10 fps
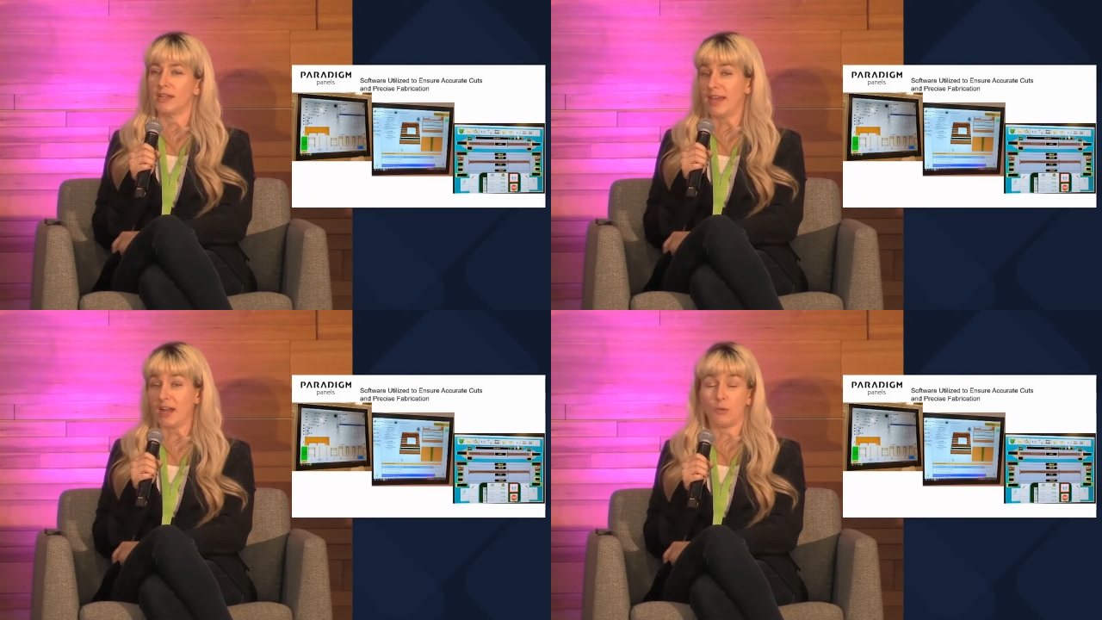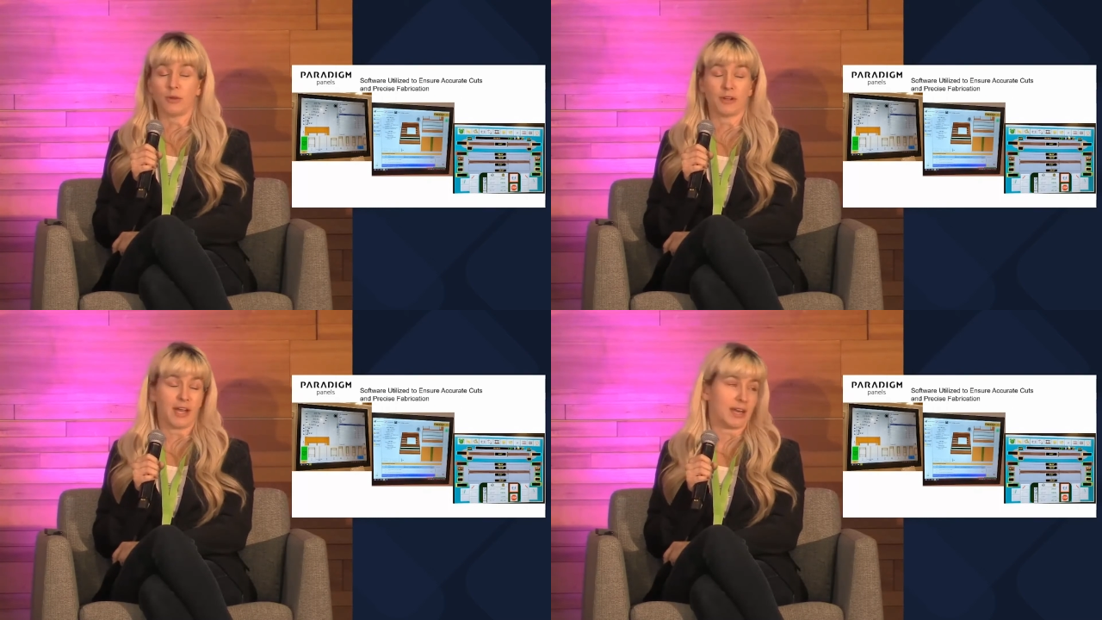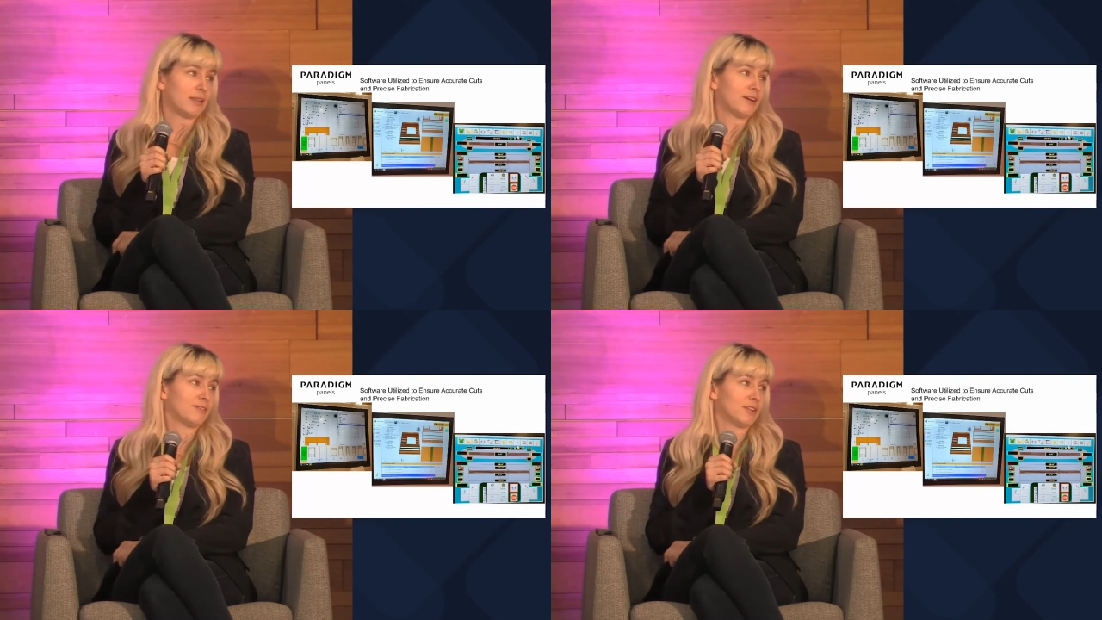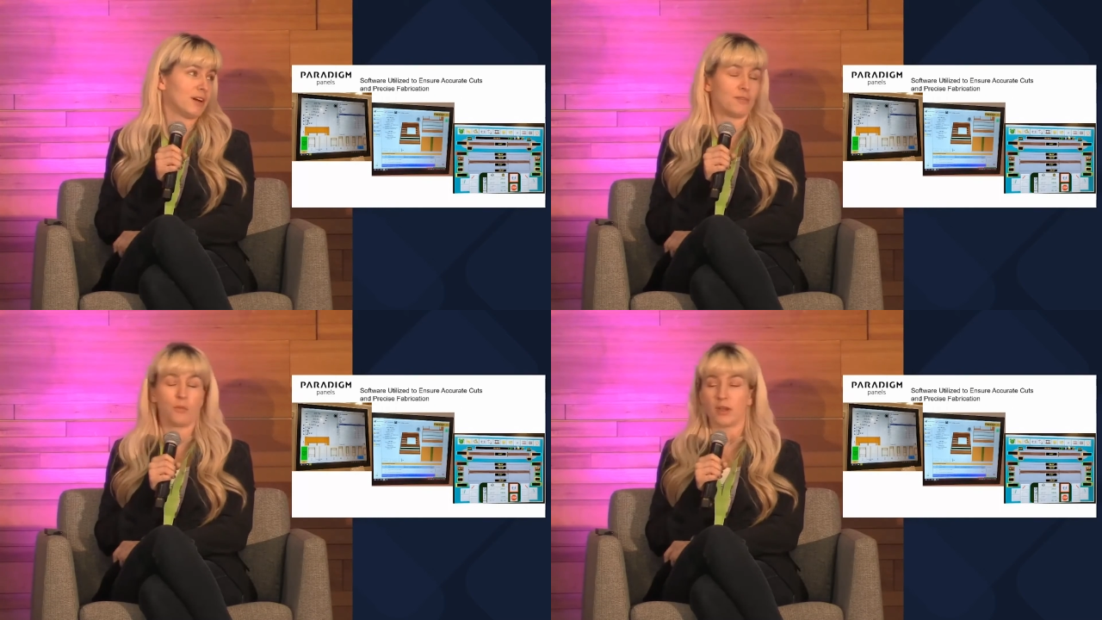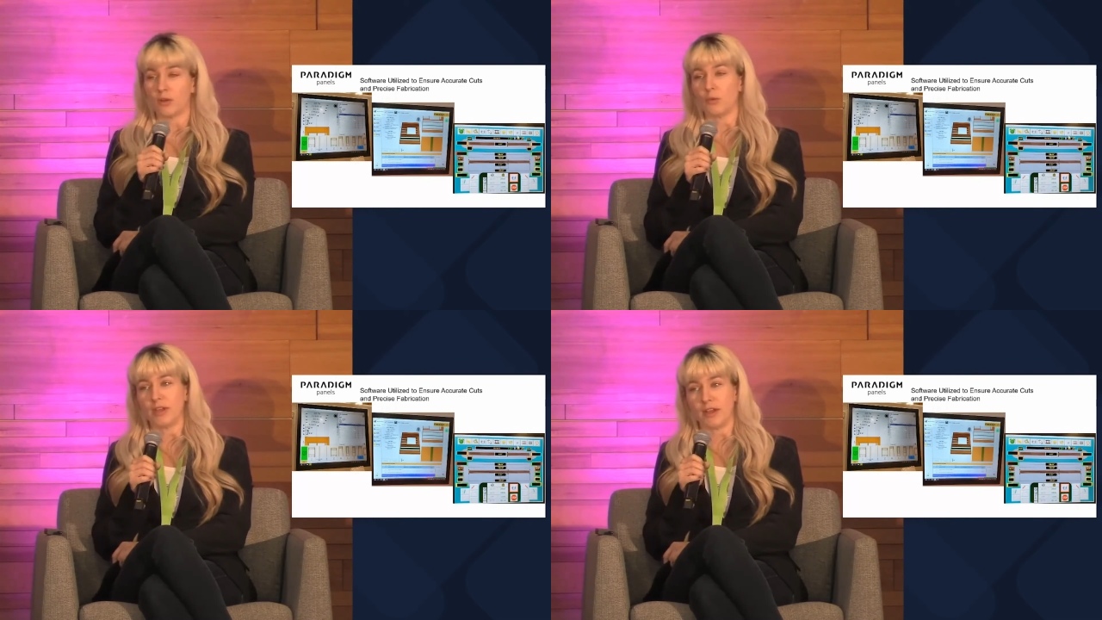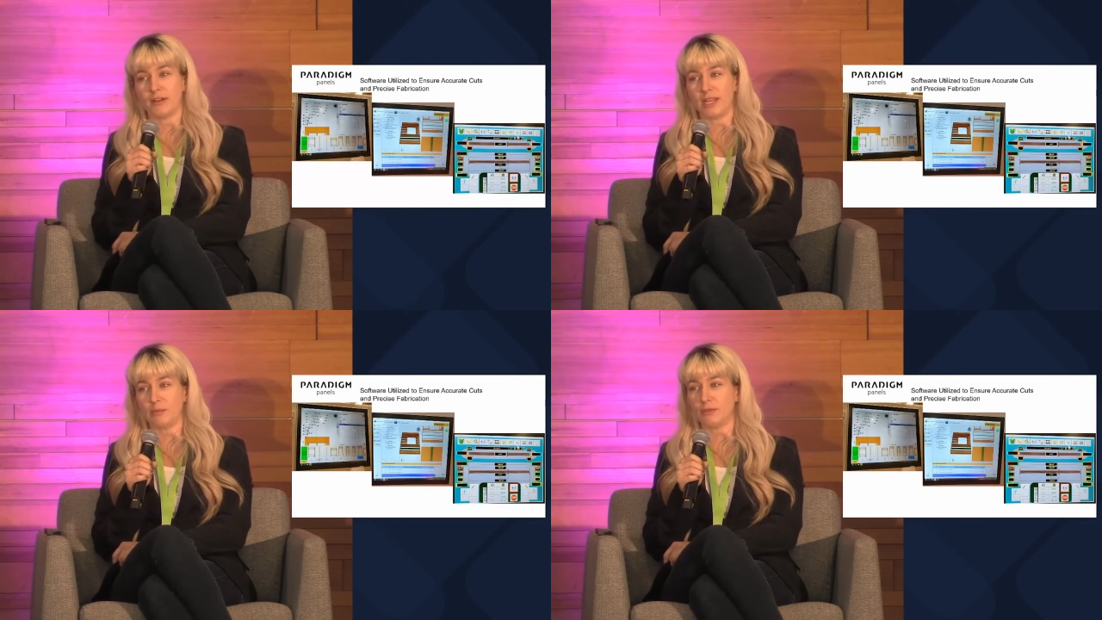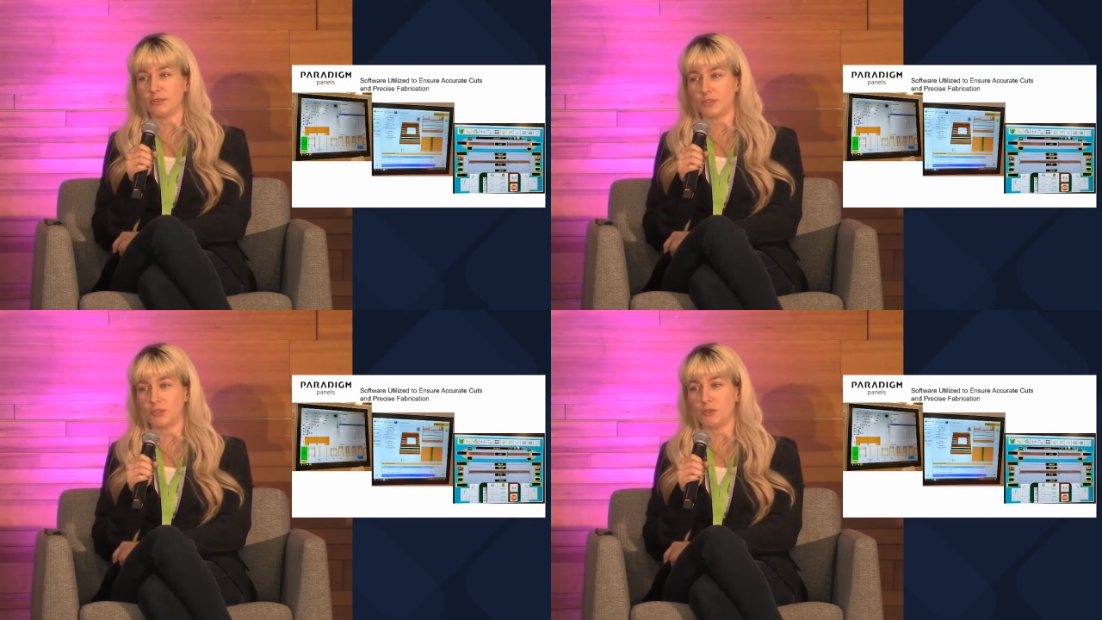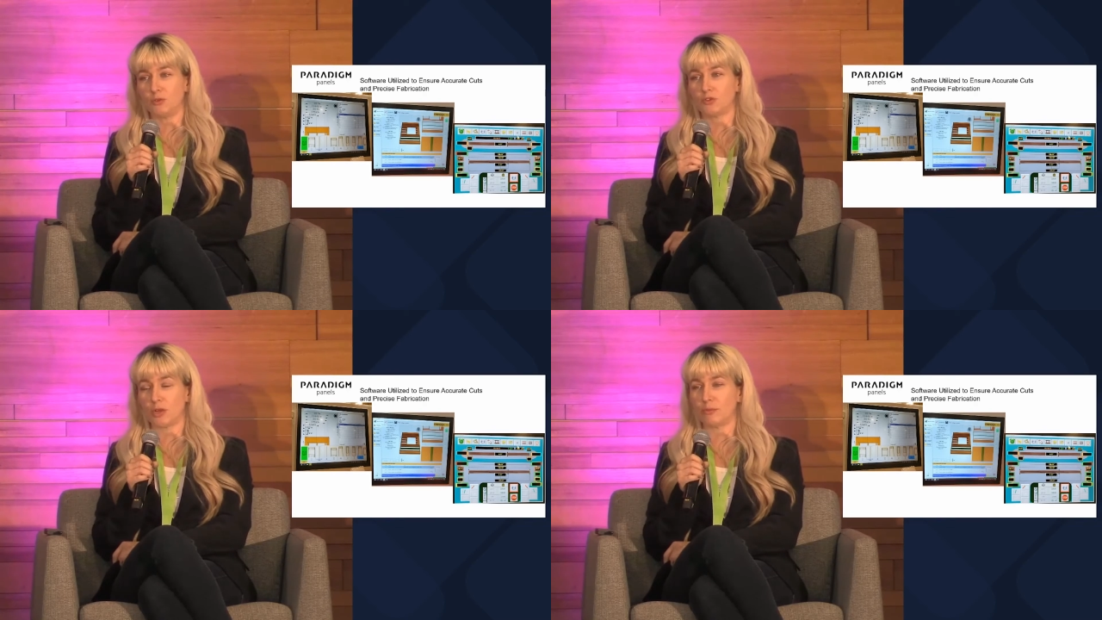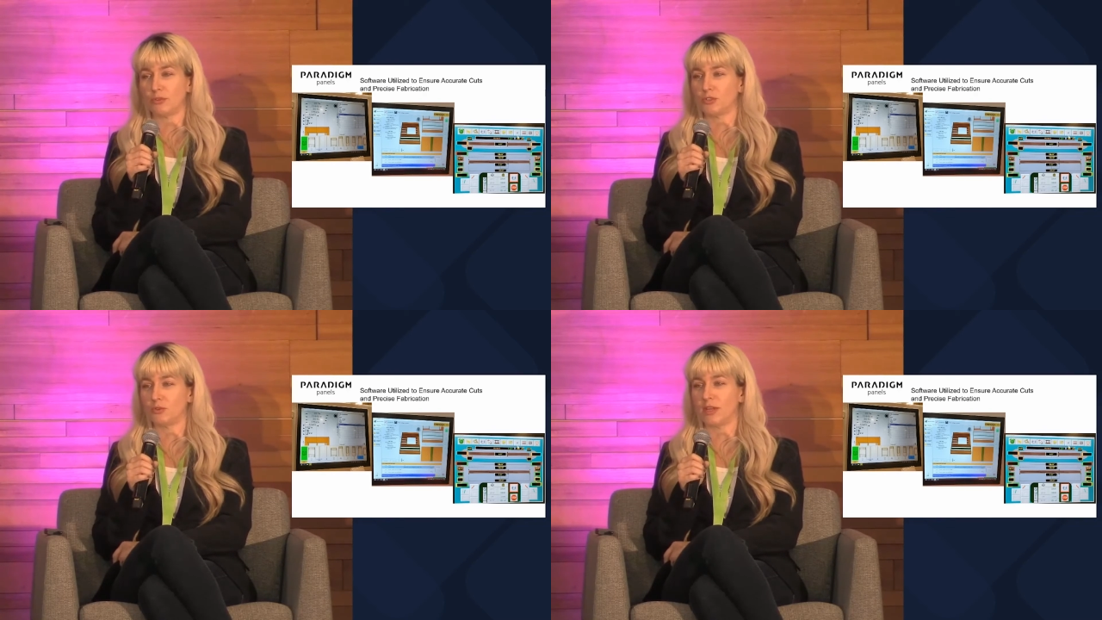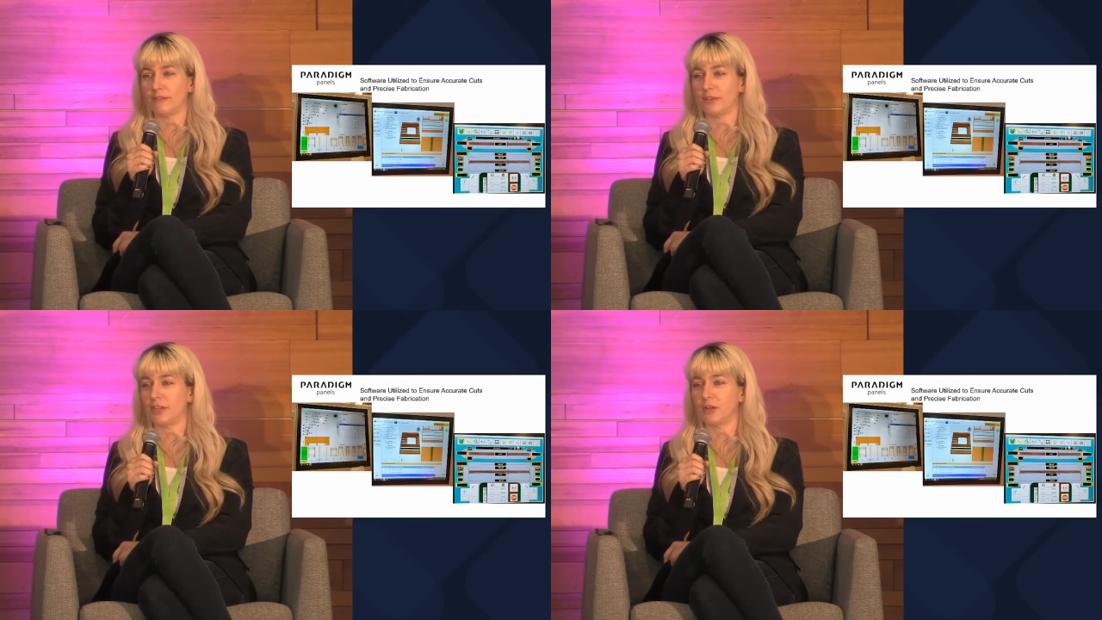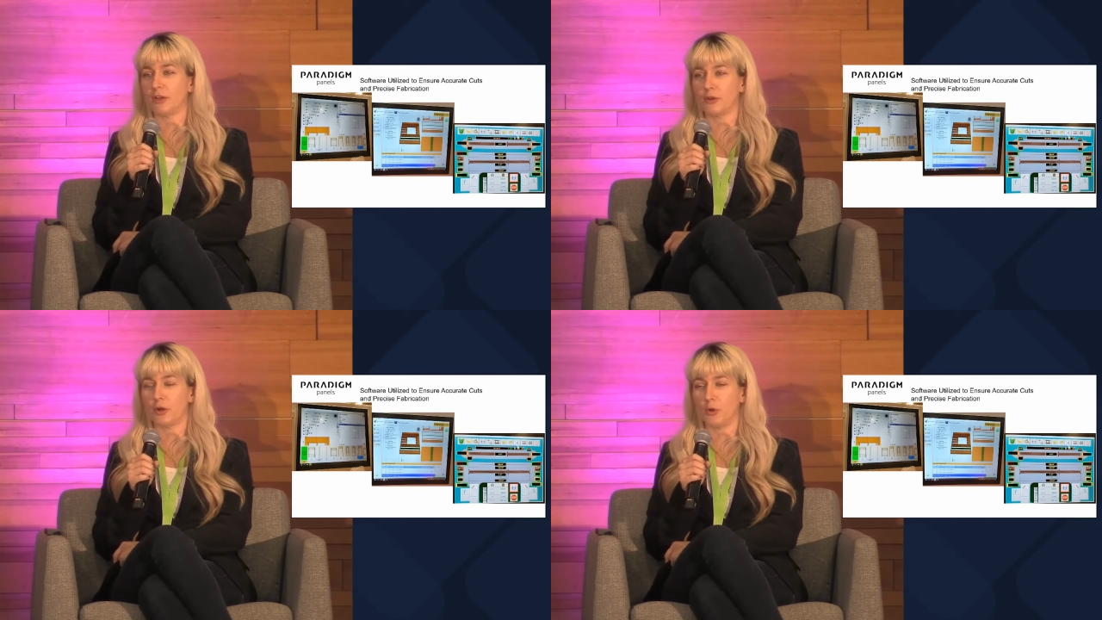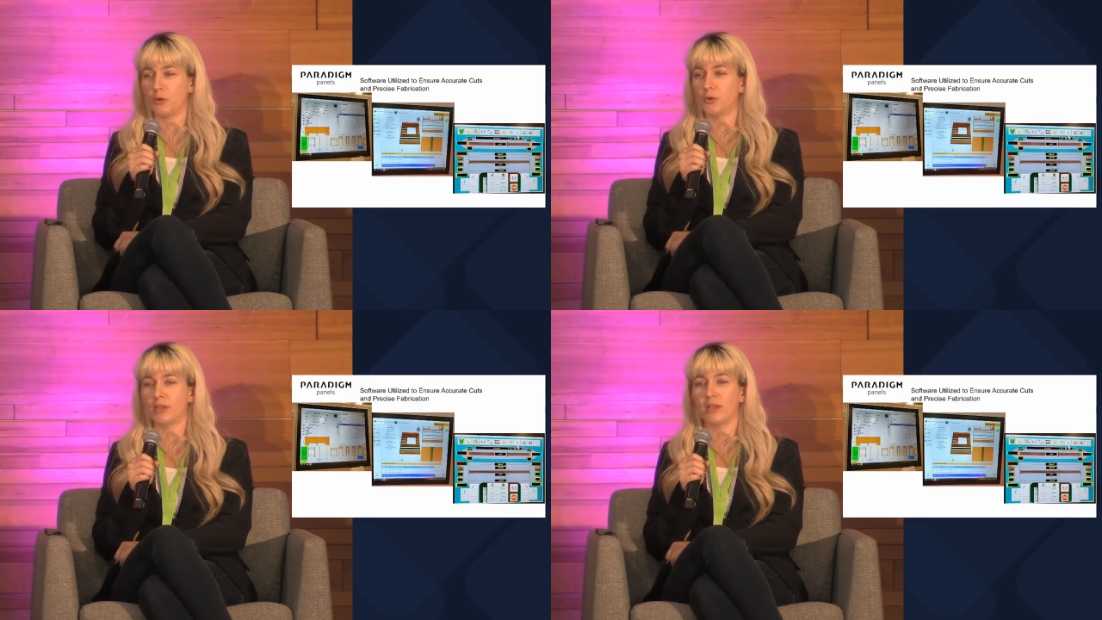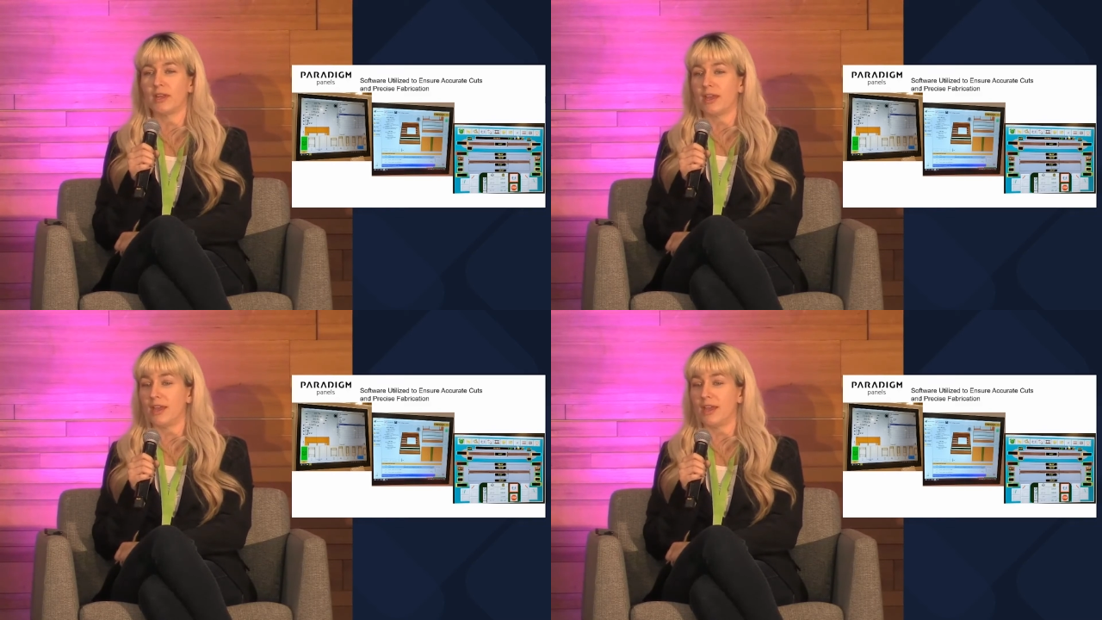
Now we're at a level of where we are able to troubleshoot everything on our own,